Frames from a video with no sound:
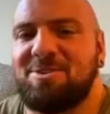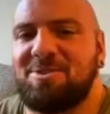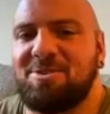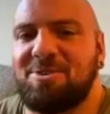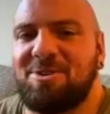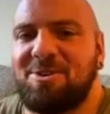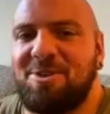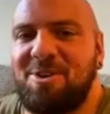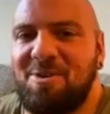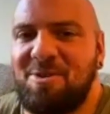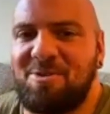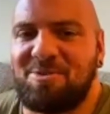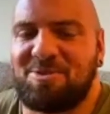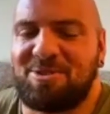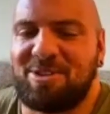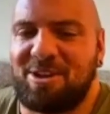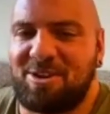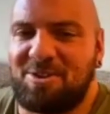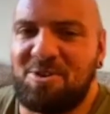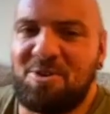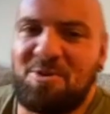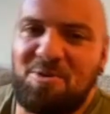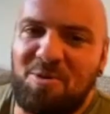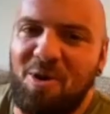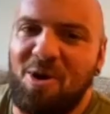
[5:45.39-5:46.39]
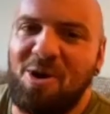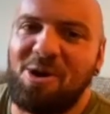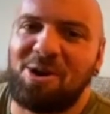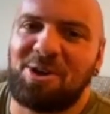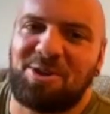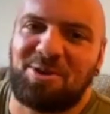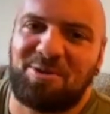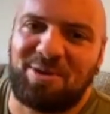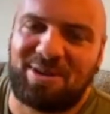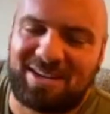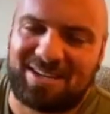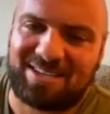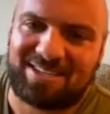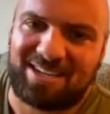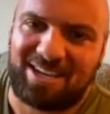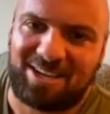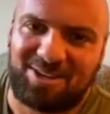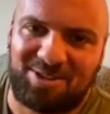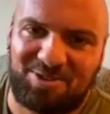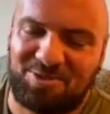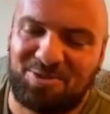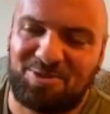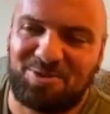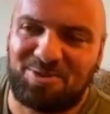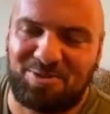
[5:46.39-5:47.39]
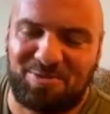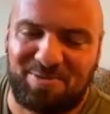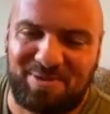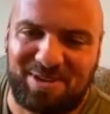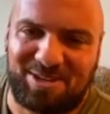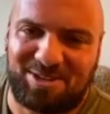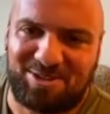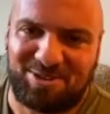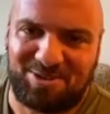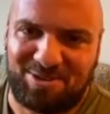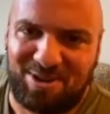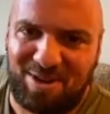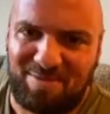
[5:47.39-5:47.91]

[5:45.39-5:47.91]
Or they're like, who are you? I just say, Google me, dude.